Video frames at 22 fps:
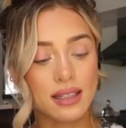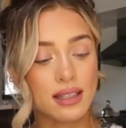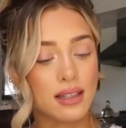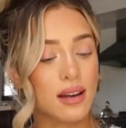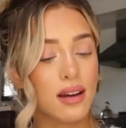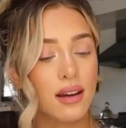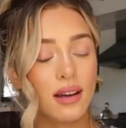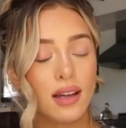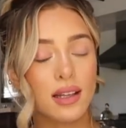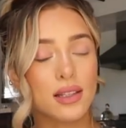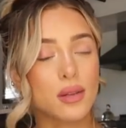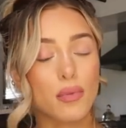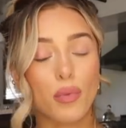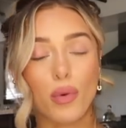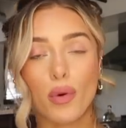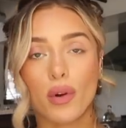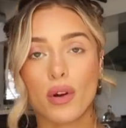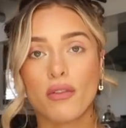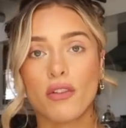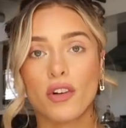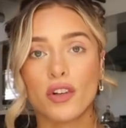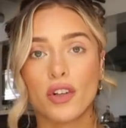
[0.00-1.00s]
snug and
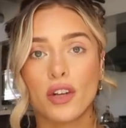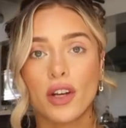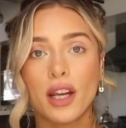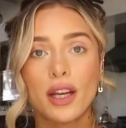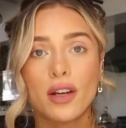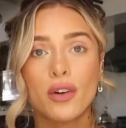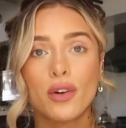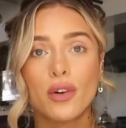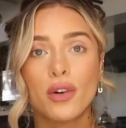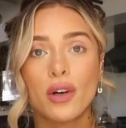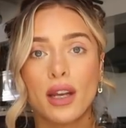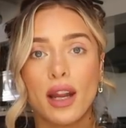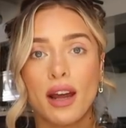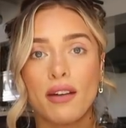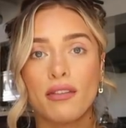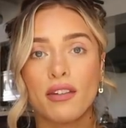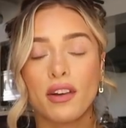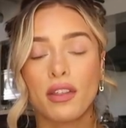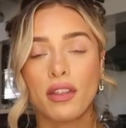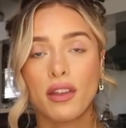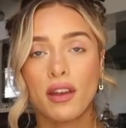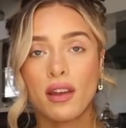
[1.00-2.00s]
supportive on your ankle and
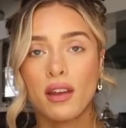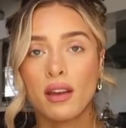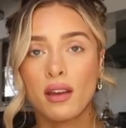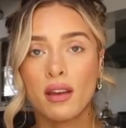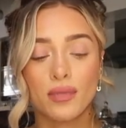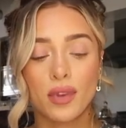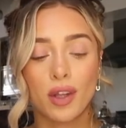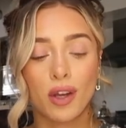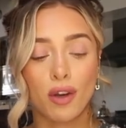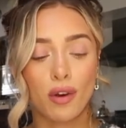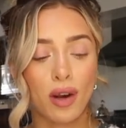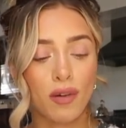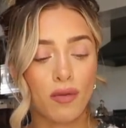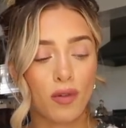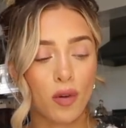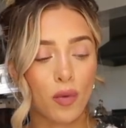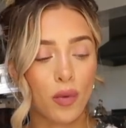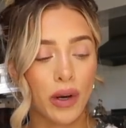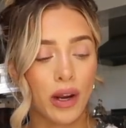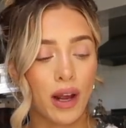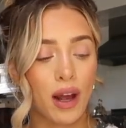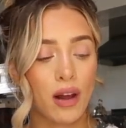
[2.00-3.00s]
everything. They're great for
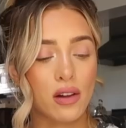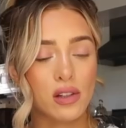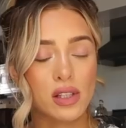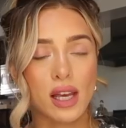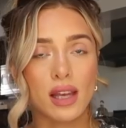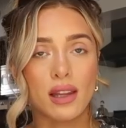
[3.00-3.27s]
workouts.